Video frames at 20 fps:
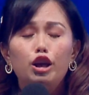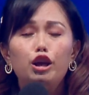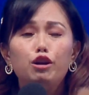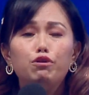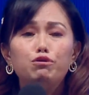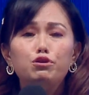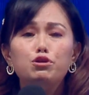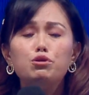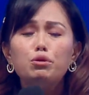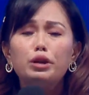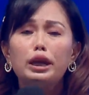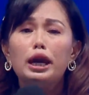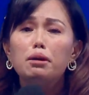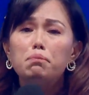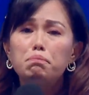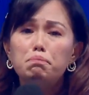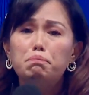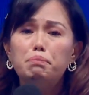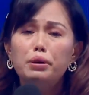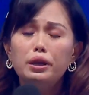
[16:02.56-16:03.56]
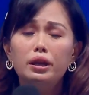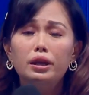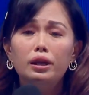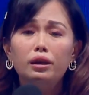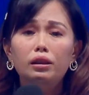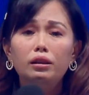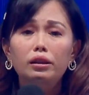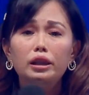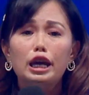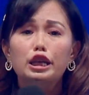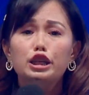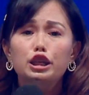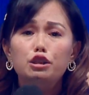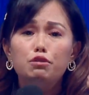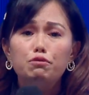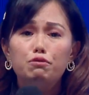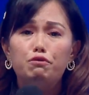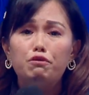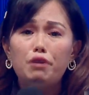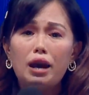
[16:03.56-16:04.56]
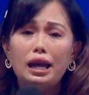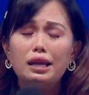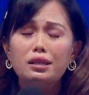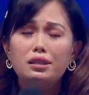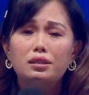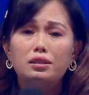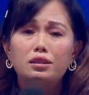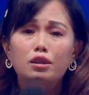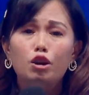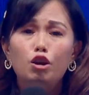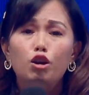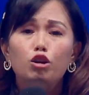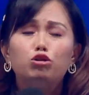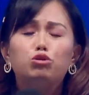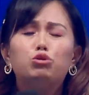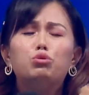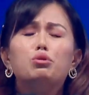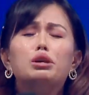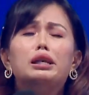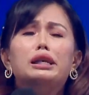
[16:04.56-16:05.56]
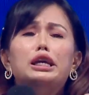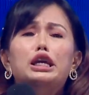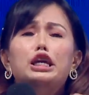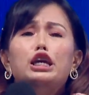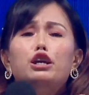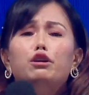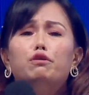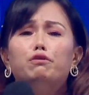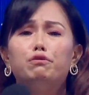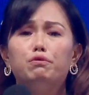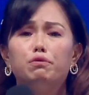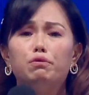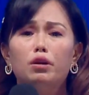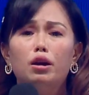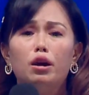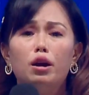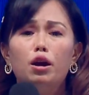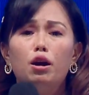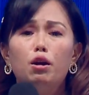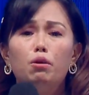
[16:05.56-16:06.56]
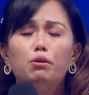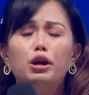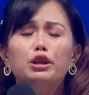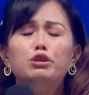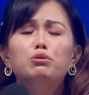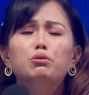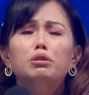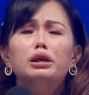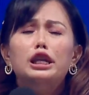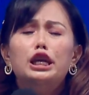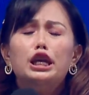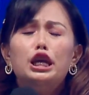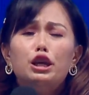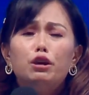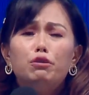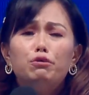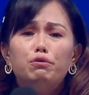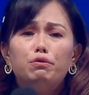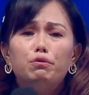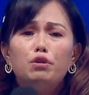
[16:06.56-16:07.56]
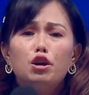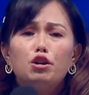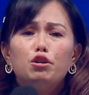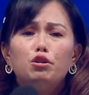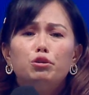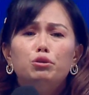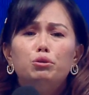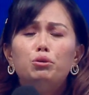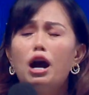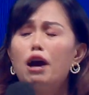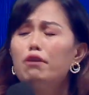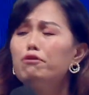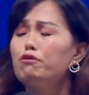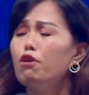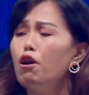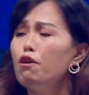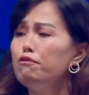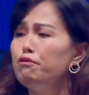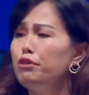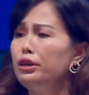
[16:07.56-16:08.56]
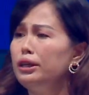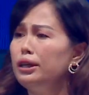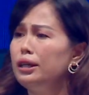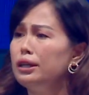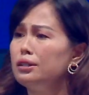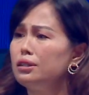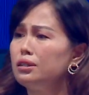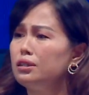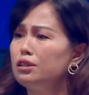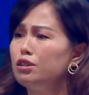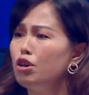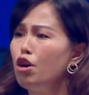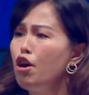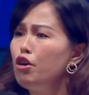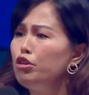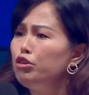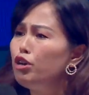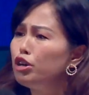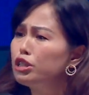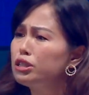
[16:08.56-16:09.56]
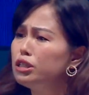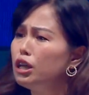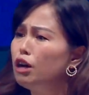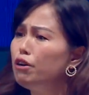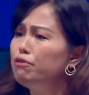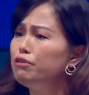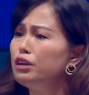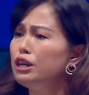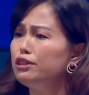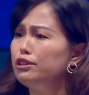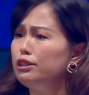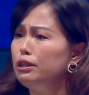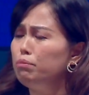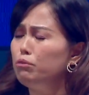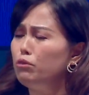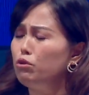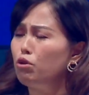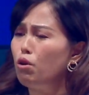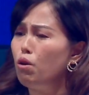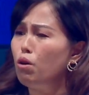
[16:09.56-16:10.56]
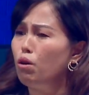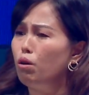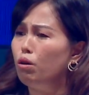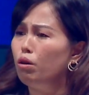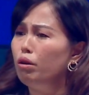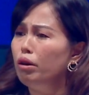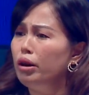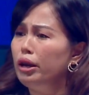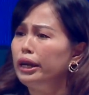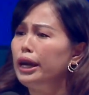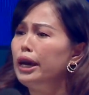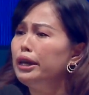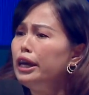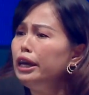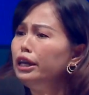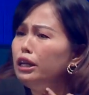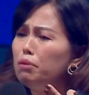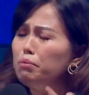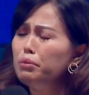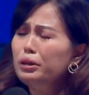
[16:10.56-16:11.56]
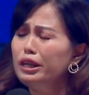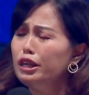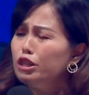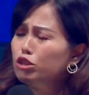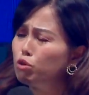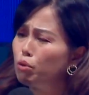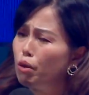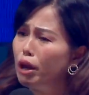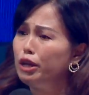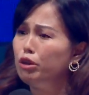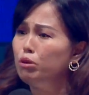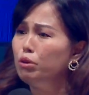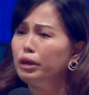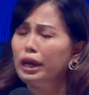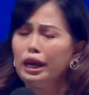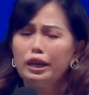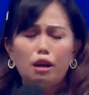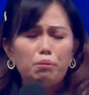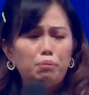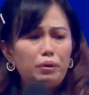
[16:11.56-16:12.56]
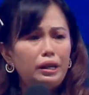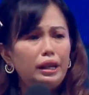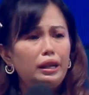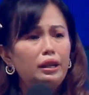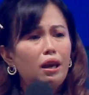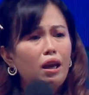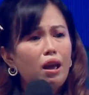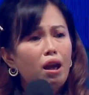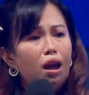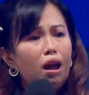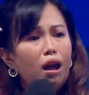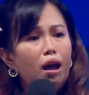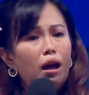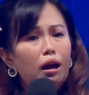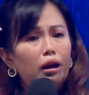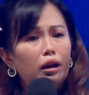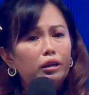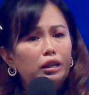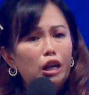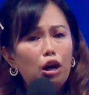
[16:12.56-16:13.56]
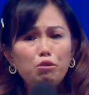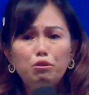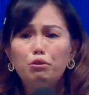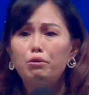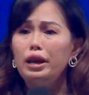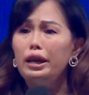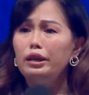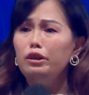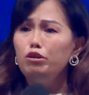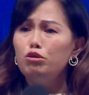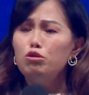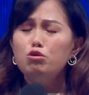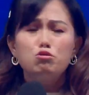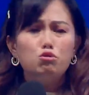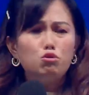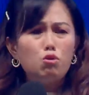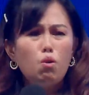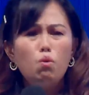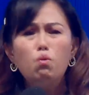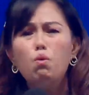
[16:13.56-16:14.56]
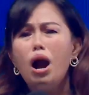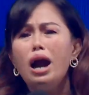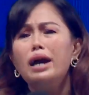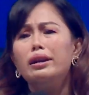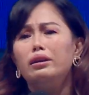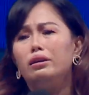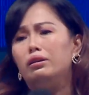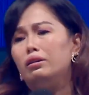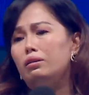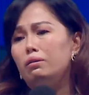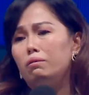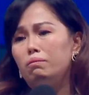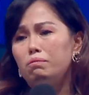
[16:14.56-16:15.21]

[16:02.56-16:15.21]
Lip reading: If you can build and invest to live, when you live, you have confidence. Your self-esteem grow. Can anybody sway you? Can anybody downgrade you? No one.